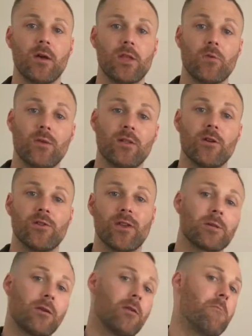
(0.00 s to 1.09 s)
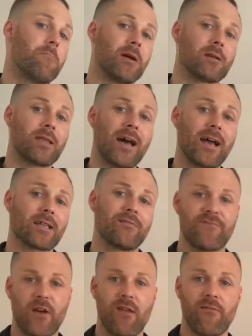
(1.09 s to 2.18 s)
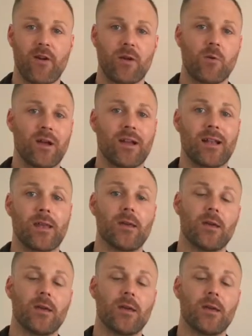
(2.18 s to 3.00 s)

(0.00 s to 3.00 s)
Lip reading: that we do this, so you must act very quickly.